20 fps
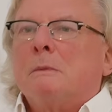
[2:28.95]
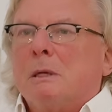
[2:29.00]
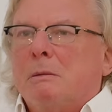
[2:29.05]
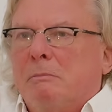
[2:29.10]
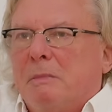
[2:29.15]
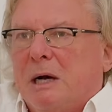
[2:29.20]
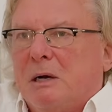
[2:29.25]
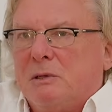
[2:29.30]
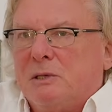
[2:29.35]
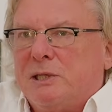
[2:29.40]

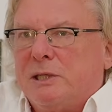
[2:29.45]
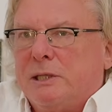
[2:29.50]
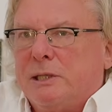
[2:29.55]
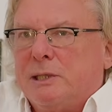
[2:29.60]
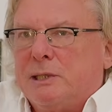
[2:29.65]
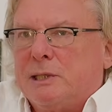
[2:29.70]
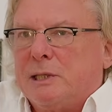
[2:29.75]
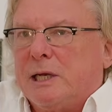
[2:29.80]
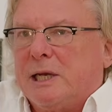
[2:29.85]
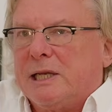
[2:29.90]

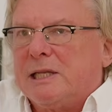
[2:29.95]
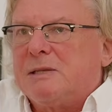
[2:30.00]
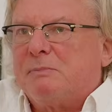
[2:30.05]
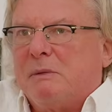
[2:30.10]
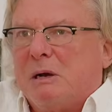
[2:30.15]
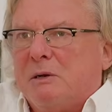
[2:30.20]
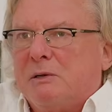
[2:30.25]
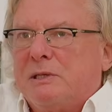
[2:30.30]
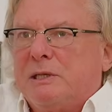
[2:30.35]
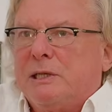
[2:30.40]
mousiness against
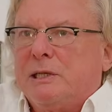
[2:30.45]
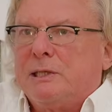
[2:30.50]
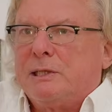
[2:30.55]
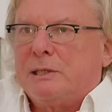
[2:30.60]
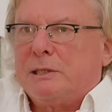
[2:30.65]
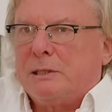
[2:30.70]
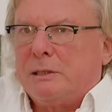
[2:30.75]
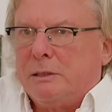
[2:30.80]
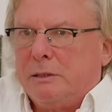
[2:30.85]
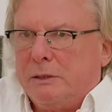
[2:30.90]

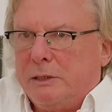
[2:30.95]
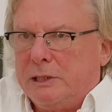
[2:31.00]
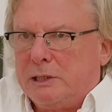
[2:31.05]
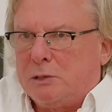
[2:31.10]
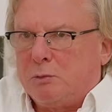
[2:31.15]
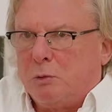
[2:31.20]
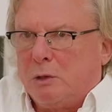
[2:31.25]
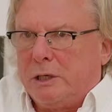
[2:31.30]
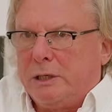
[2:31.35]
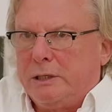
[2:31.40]
mousiness.
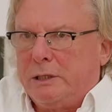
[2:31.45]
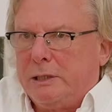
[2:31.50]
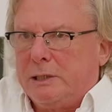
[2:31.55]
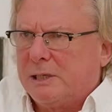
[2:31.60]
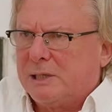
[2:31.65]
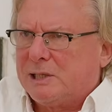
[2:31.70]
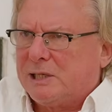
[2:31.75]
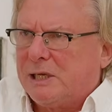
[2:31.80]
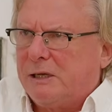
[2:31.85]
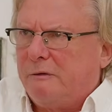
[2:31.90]
This one,
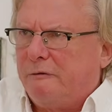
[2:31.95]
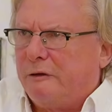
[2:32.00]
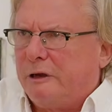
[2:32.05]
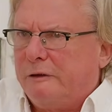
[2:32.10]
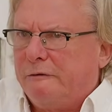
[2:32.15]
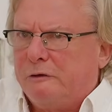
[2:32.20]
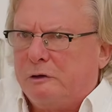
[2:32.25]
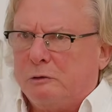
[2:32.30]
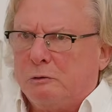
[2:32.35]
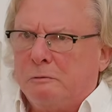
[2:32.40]
it's
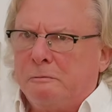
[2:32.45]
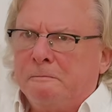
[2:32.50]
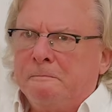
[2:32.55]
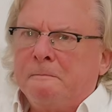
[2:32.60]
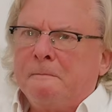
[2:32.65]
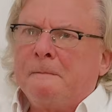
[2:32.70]
852.